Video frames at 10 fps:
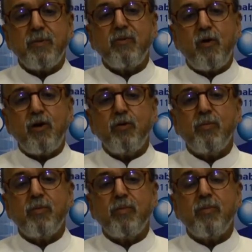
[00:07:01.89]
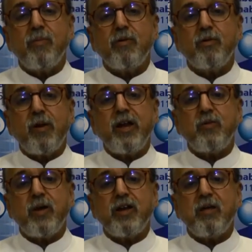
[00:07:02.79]
in volume
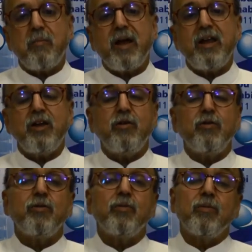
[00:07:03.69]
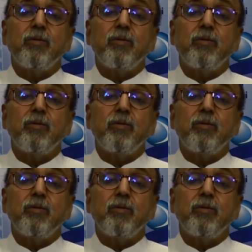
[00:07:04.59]
2020 mainly due to